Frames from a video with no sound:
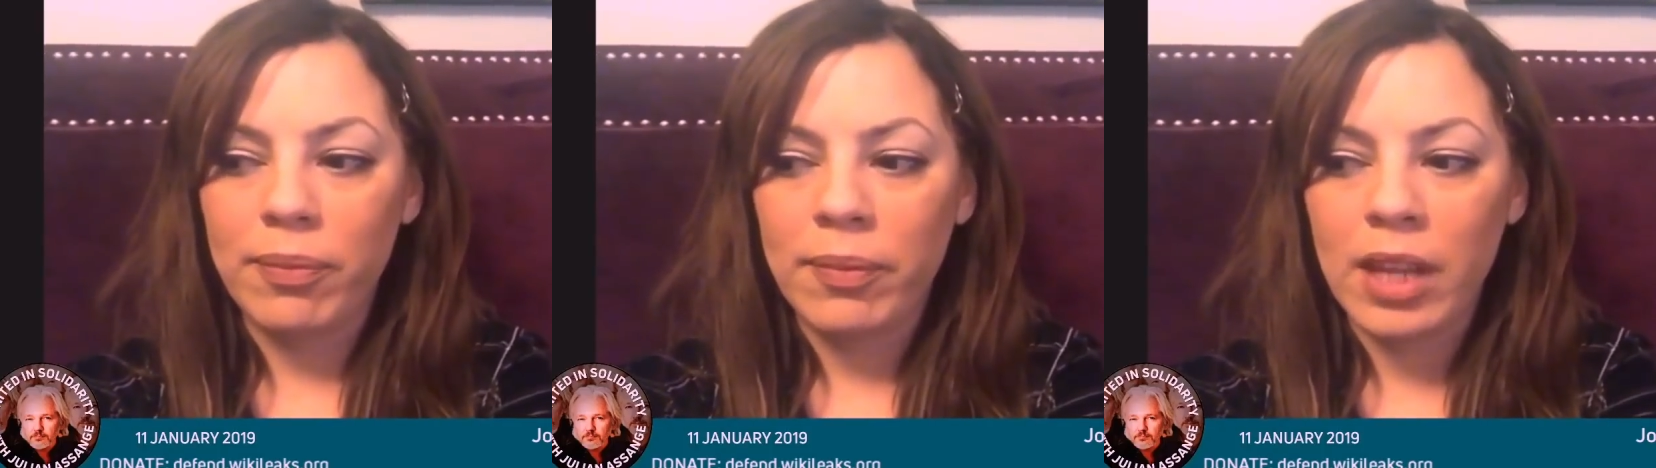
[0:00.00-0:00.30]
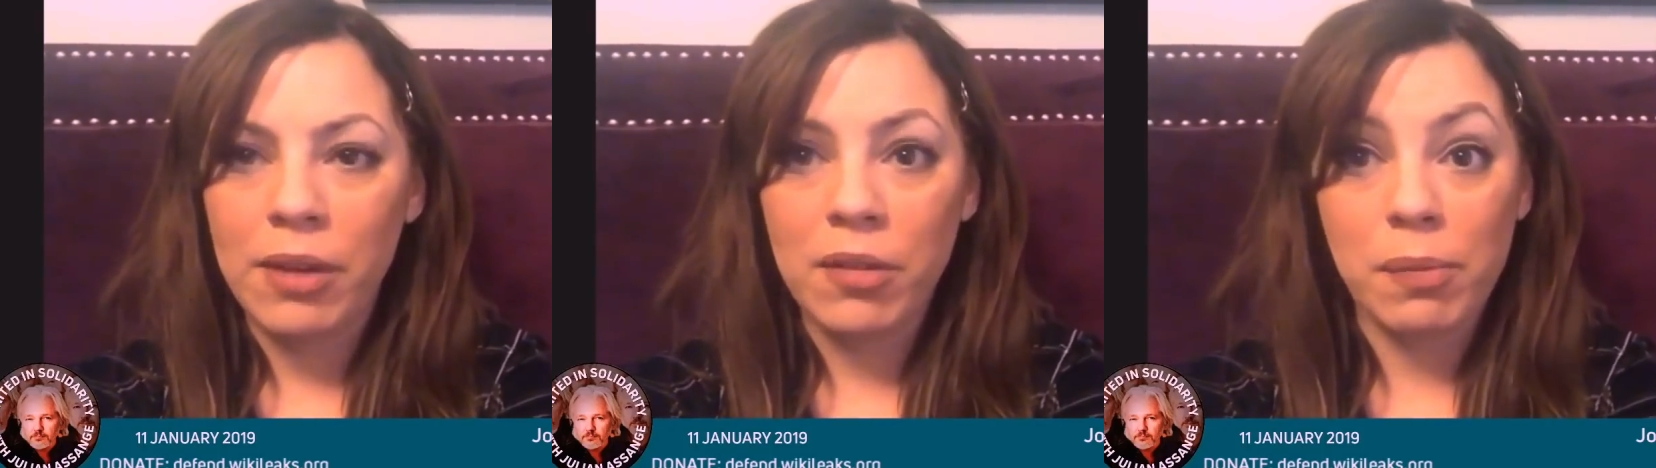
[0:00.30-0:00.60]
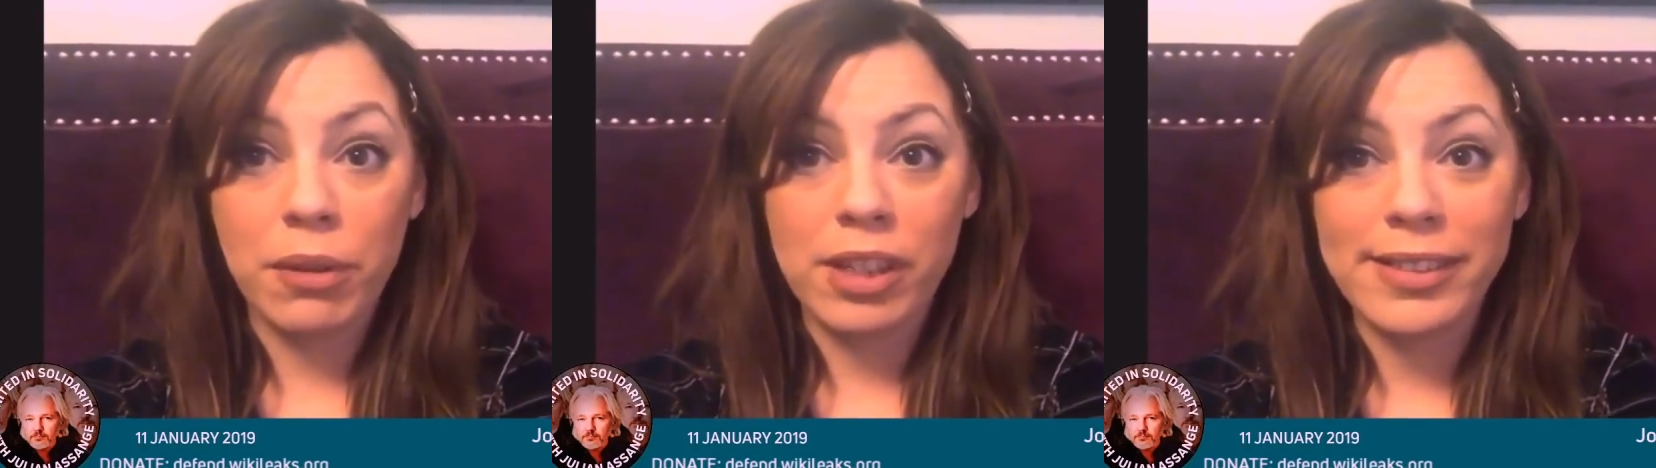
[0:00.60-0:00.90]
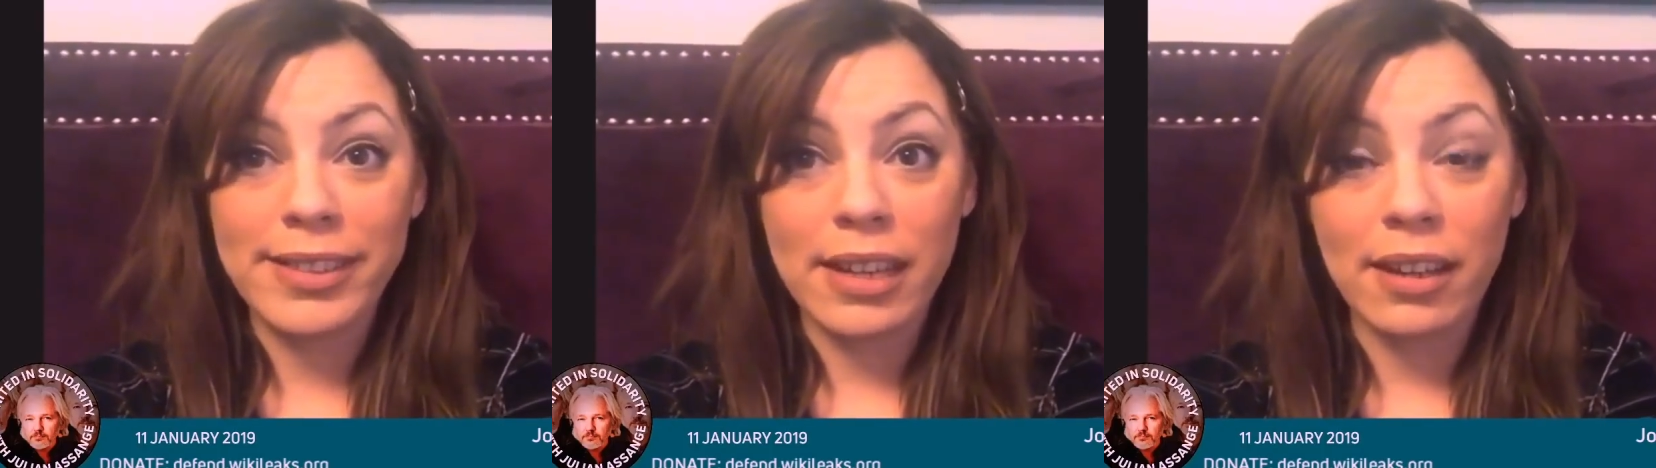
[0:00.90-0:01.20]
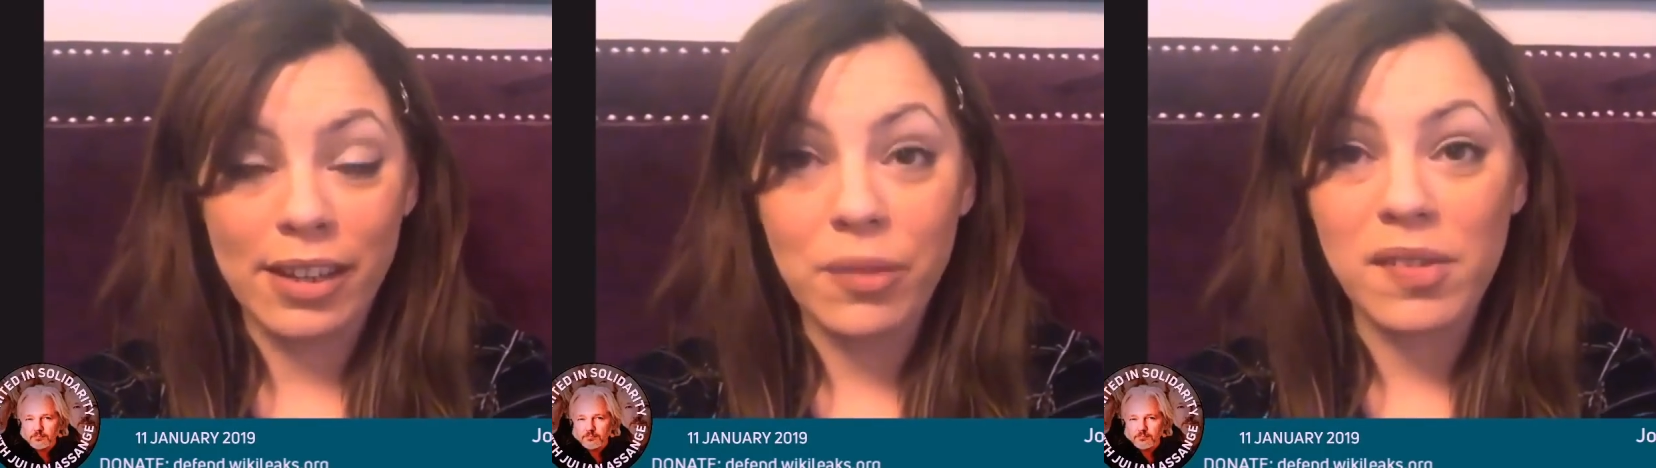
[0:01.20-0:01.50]
Speaker 1: he was pretty. Stu-
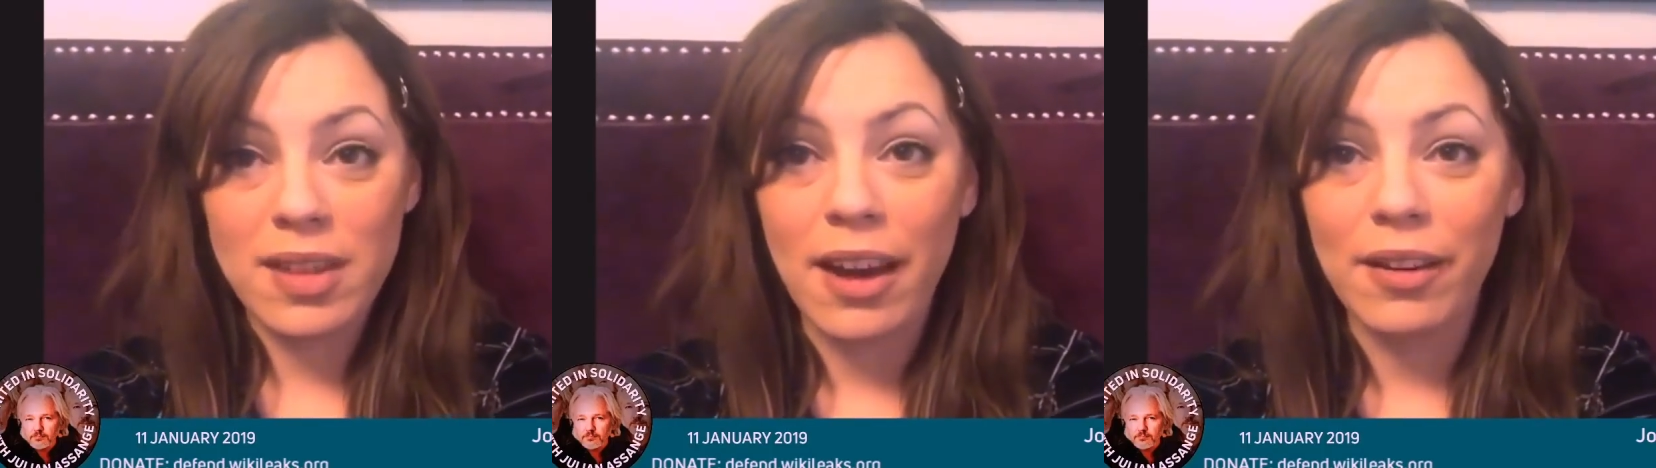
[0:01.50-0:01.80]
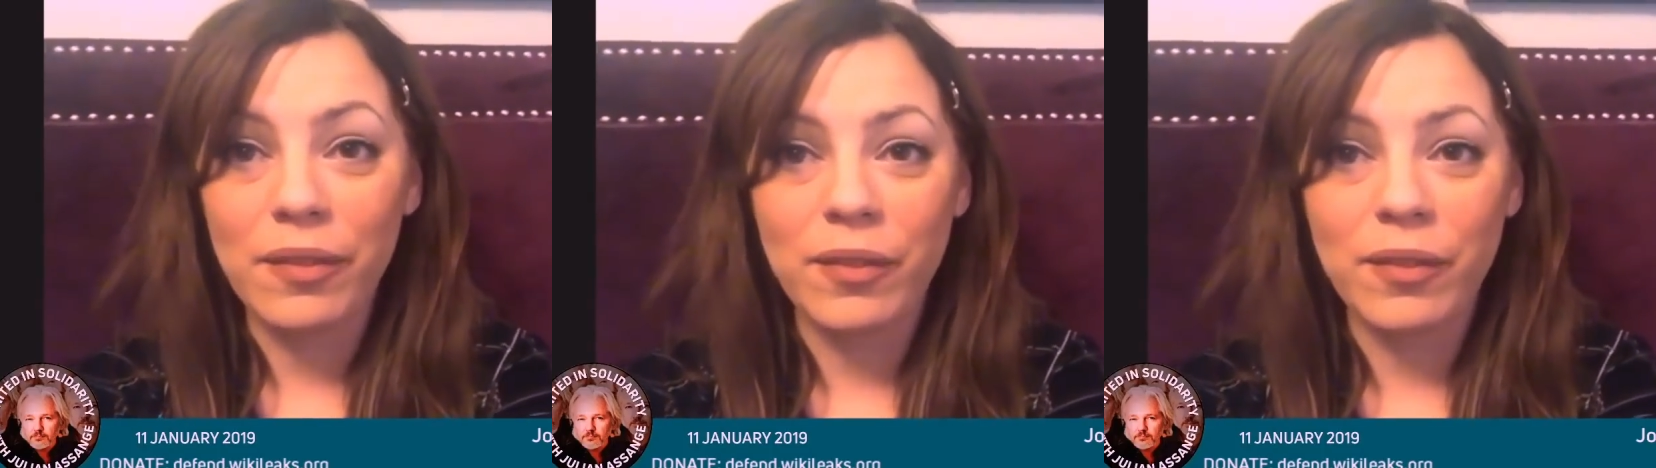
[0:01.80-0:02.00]
he was tough.